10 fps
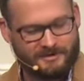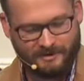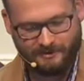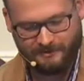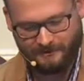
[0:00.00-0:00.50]

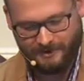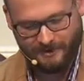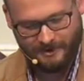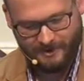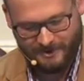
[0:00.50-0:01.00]
so
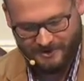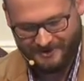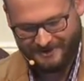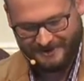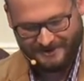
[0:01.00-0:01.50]
there it
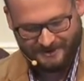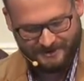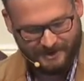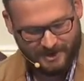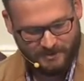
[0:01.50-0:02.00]
is.
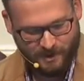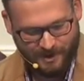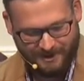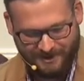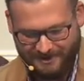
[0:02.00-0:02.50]
Thanks,
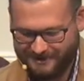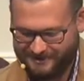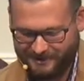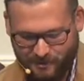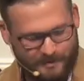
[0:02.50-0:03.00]
buddy.
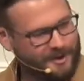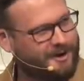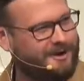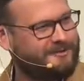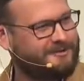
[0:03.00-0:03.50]
Threw me
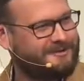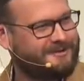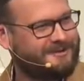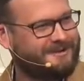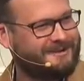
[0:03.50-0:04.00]
off.
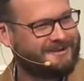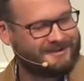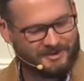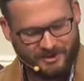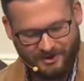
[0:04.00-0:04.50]

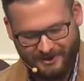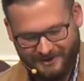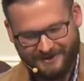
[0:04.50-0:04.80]
It's good.